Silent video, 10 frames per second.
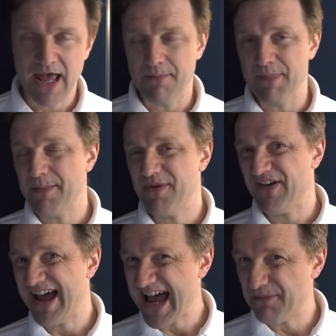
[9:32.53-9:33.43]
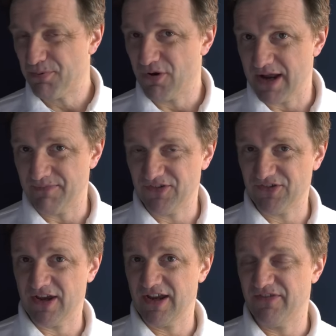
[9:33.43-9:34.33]
And maybe if I had primed the
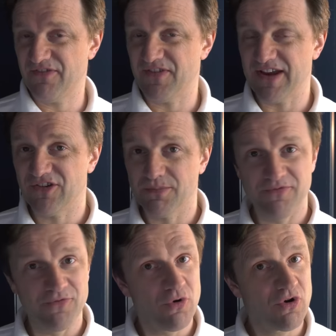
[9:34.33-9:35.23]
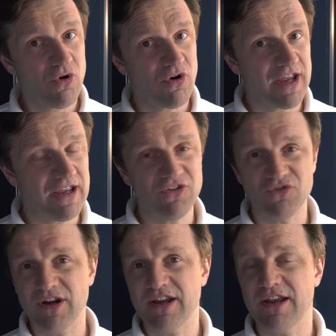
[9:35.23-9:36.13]
side of the fascia before caulking,
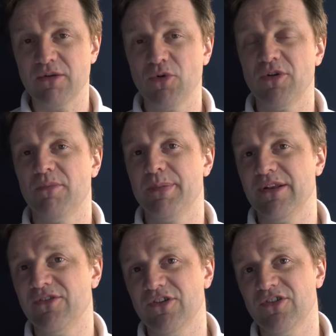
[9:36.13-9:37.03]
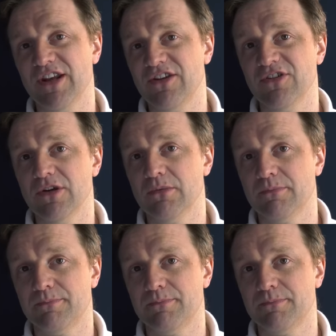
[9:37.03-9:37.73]
shrinking wouldn't have been such an issue.